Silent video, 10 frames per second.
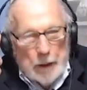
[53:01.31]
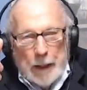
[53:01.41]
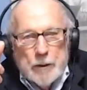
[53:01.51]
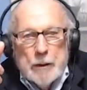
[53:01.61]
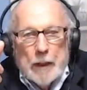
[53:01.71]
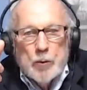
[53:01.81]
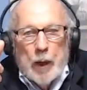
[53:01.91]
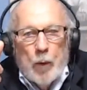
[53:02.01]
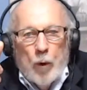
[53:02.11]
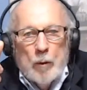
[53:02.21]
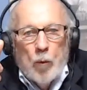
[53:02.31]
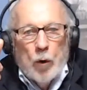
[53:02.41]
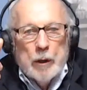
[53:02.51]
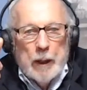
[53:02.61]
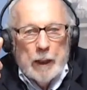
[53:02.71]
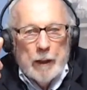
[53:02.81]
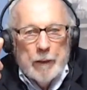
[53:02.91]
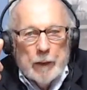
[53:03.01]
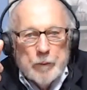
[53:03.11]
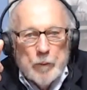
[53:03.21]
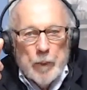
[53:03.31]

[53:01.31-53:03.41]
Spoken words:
that's what I want more than anything.